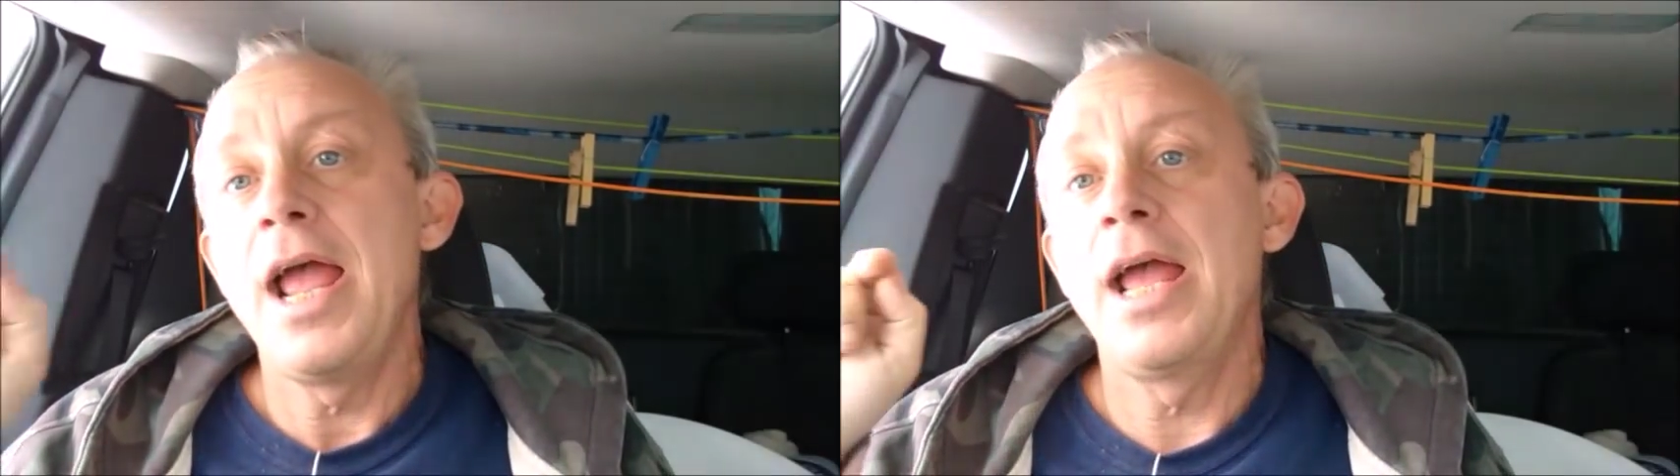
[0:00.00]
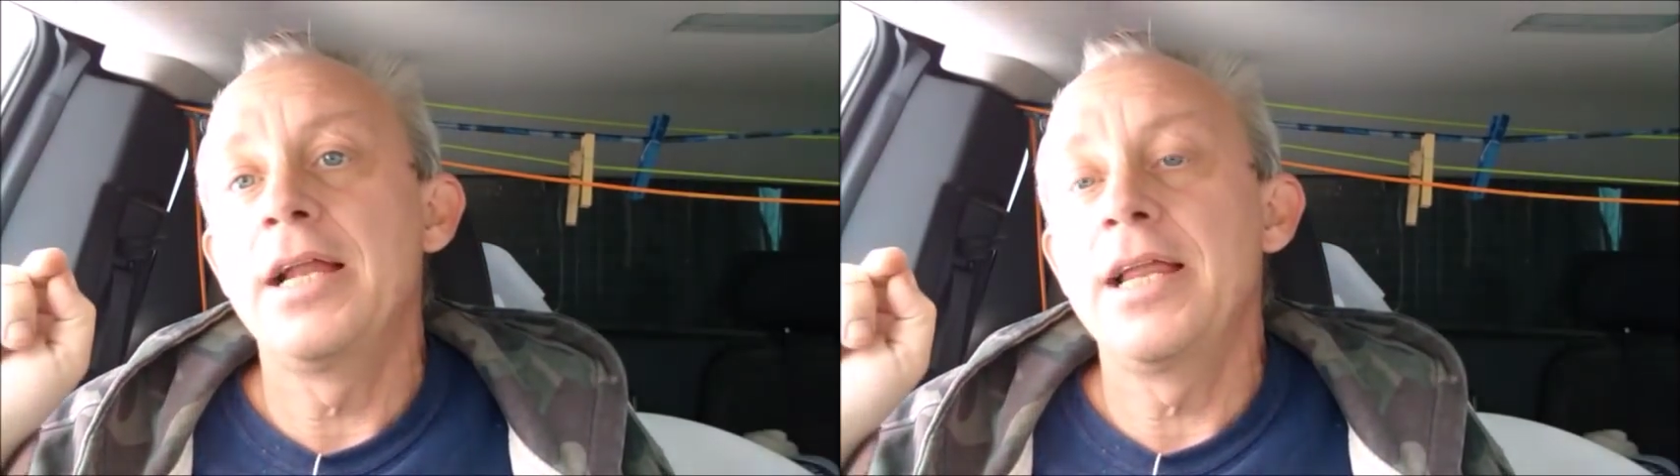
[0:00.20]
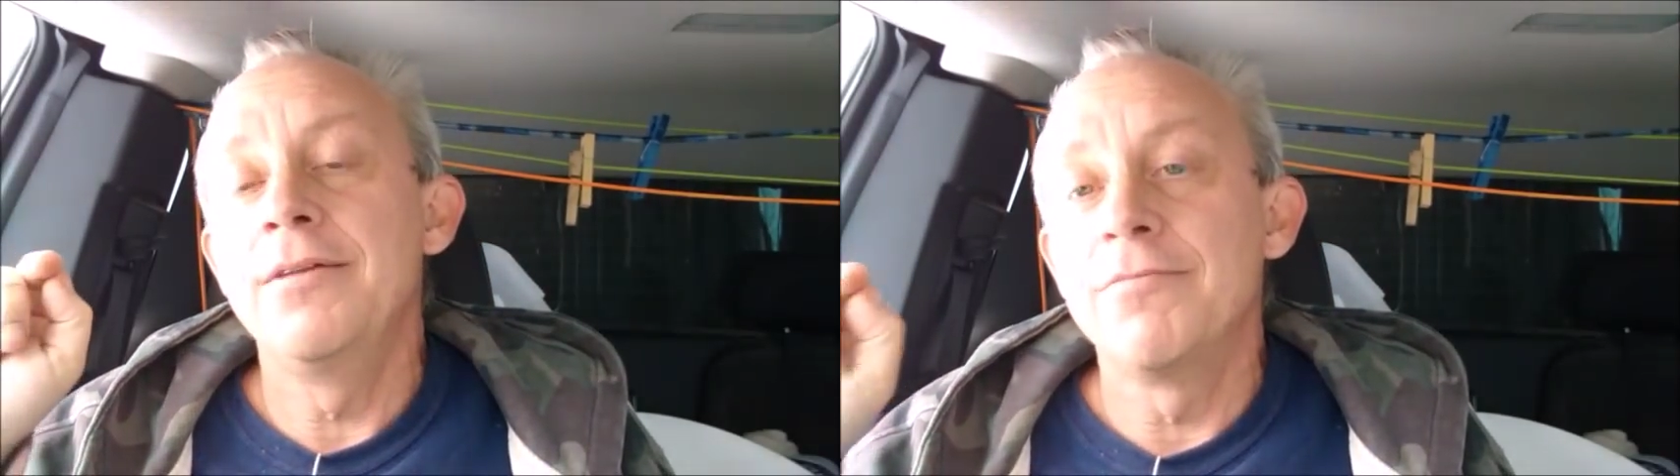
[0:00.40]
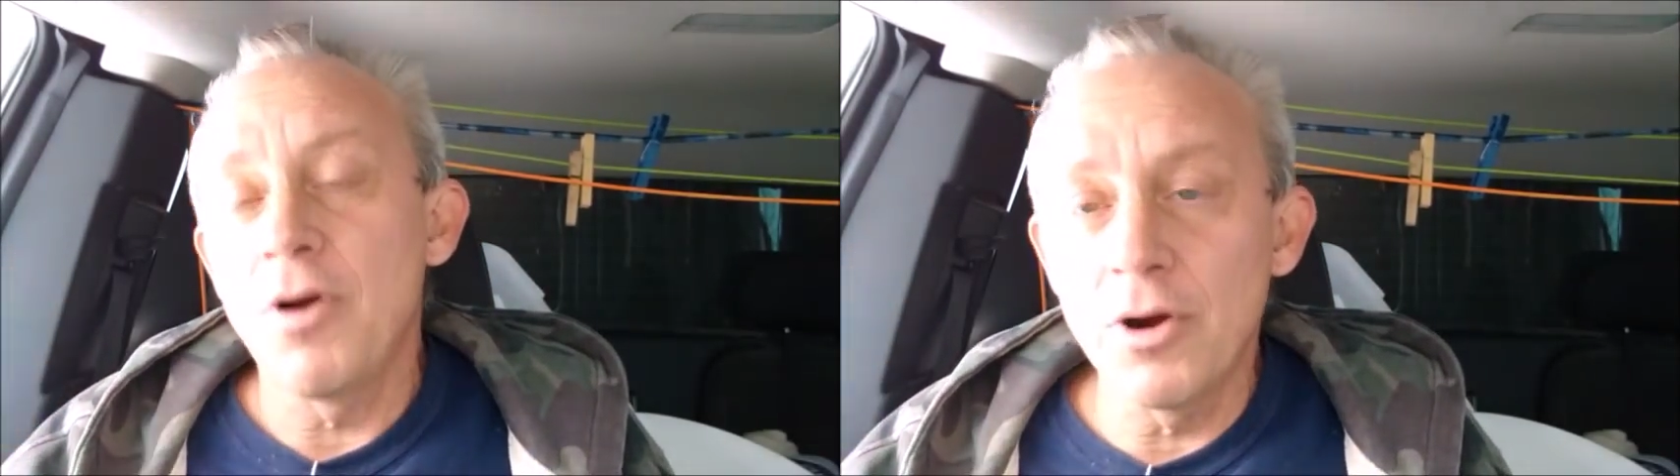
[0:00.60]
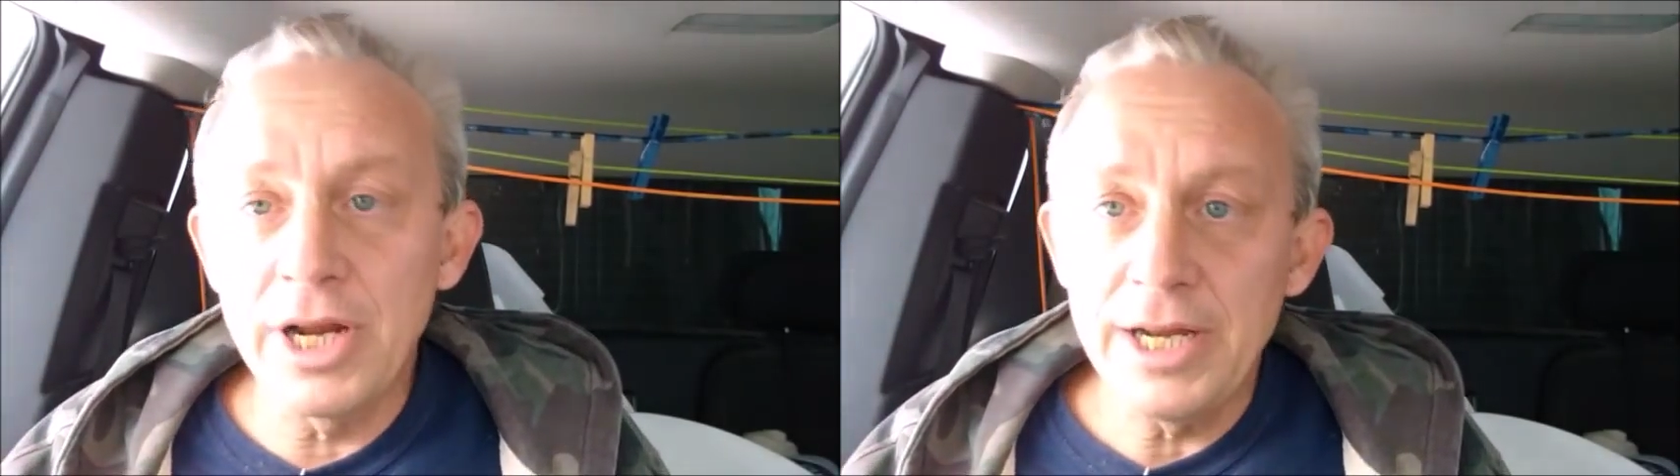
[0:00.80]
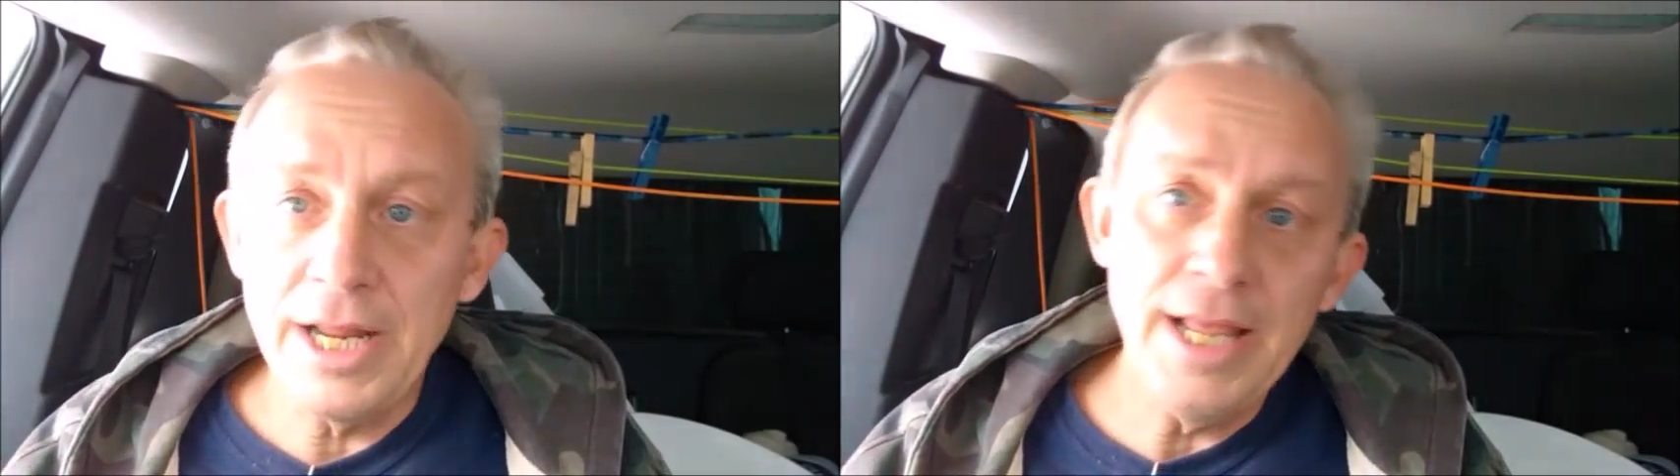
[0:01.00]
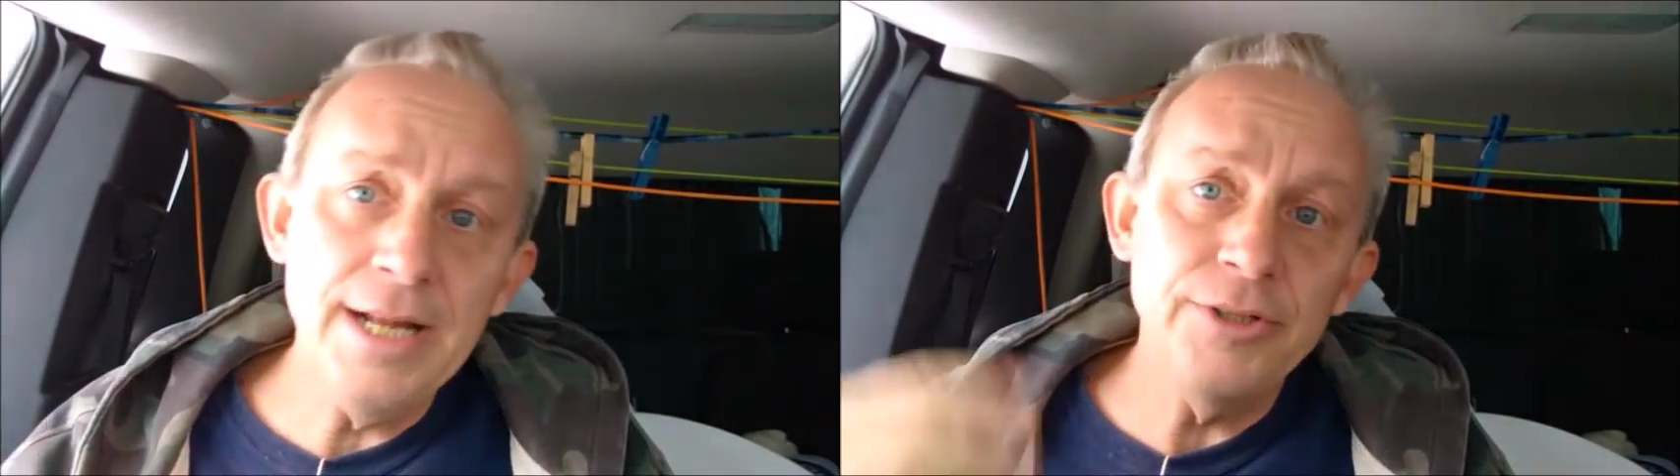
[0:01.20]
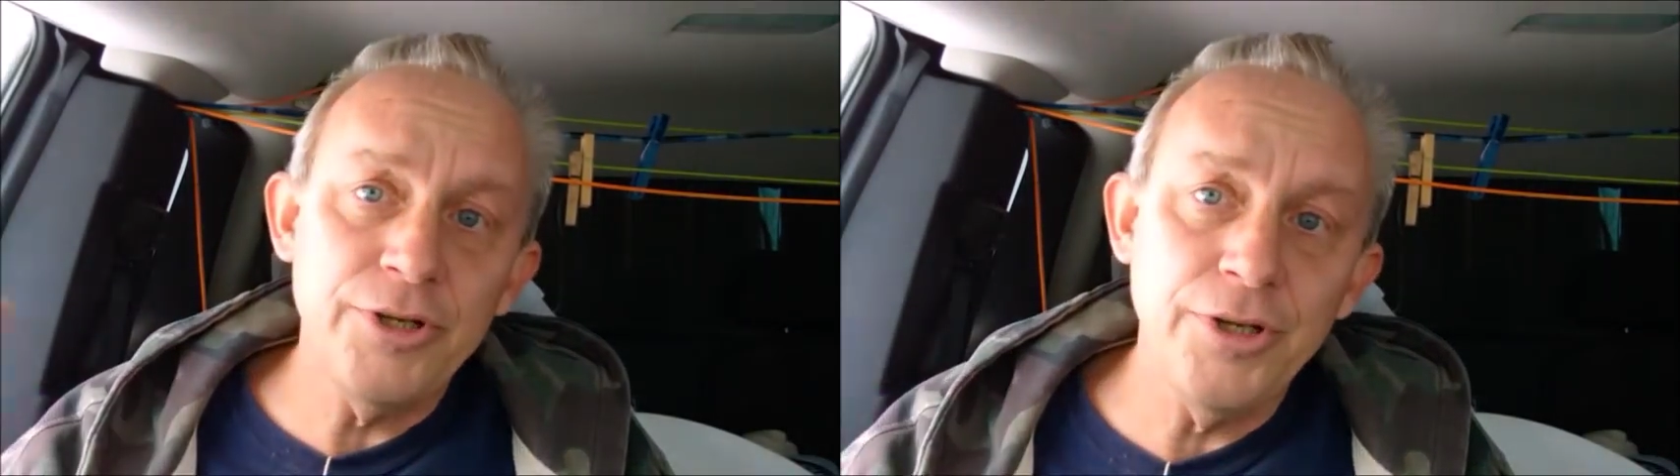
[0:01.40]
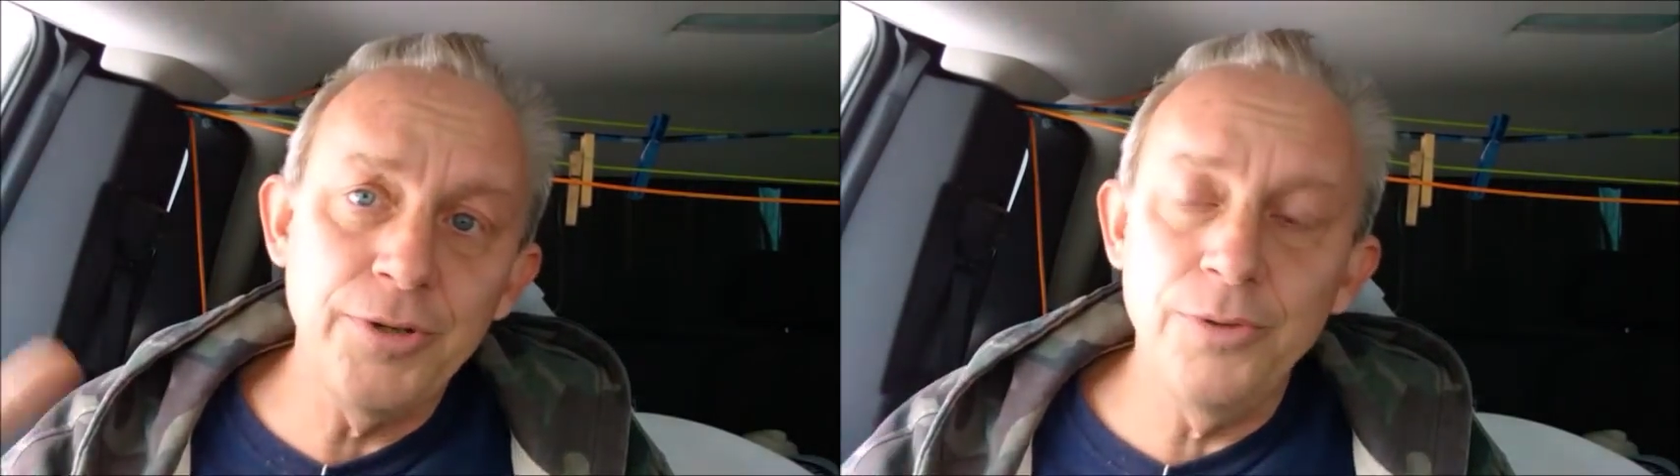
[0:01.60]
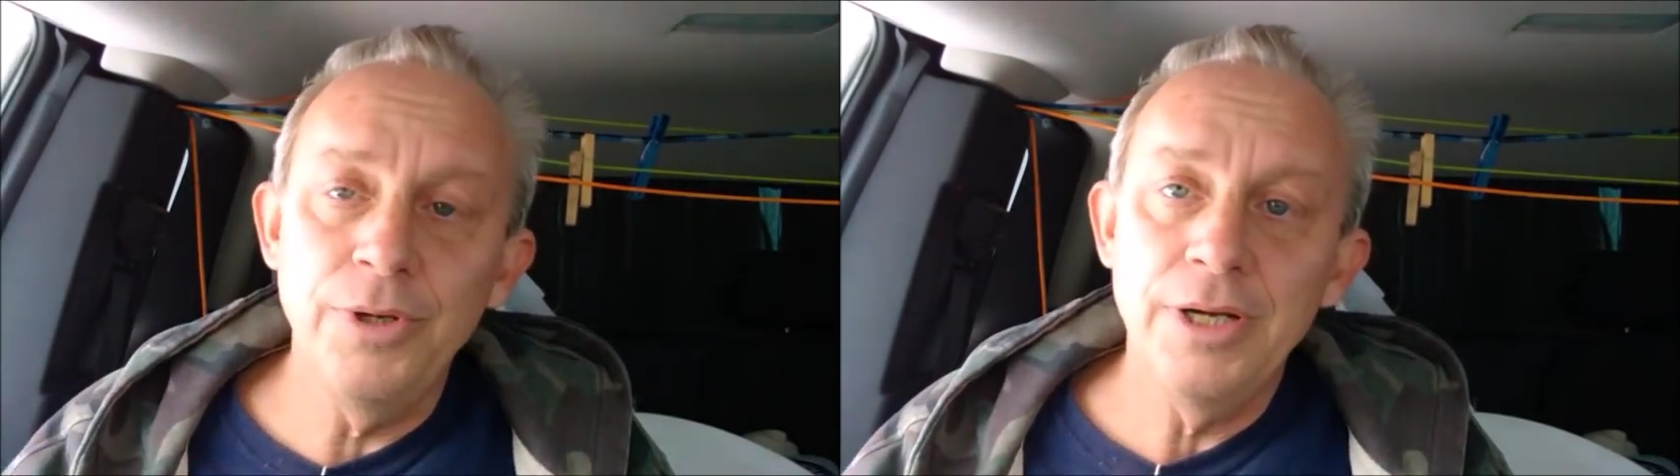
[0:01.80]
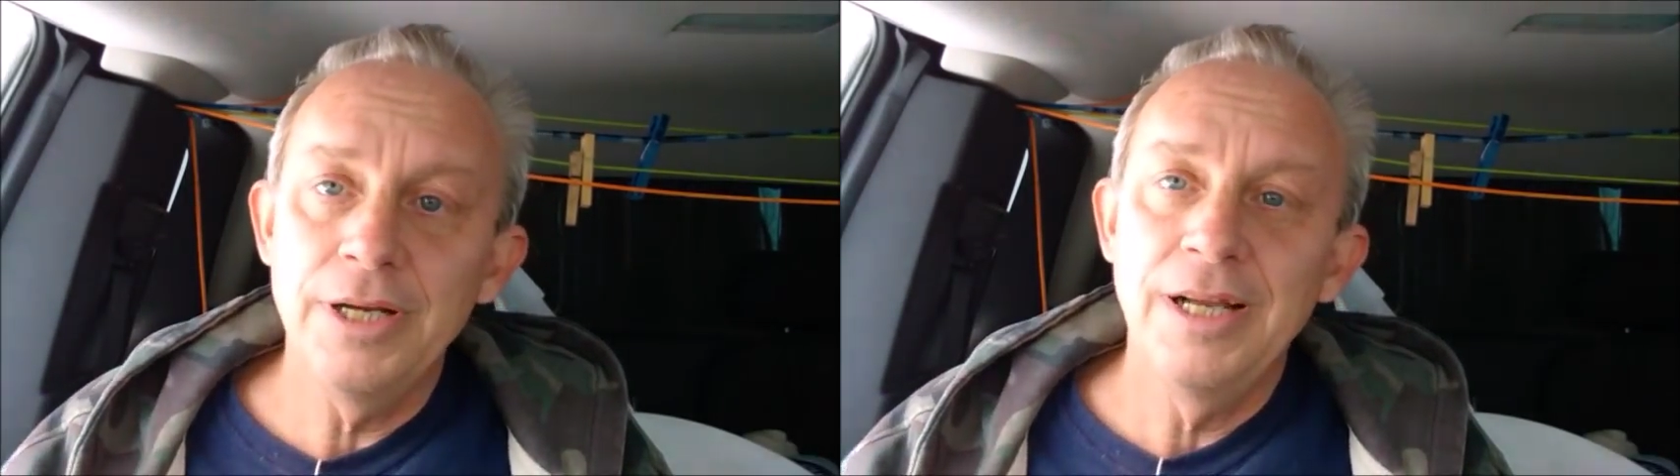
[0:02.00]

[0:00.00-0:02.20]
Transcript: and invert it into one